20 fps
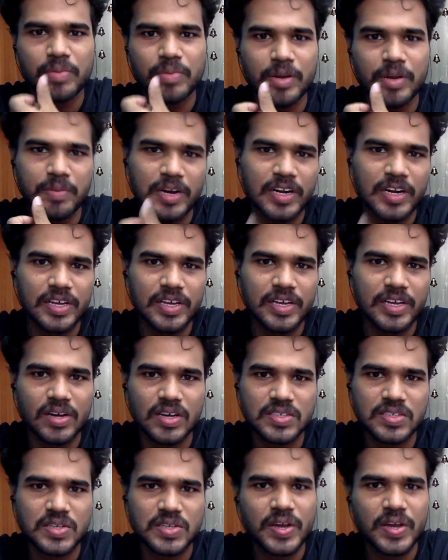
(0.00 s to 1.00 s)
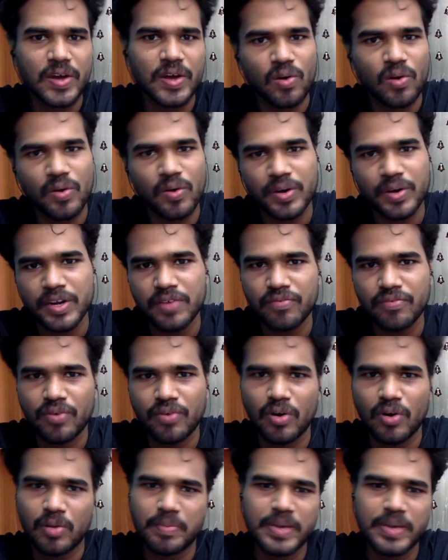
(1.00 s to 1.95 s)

primarily Asgay or Norrin for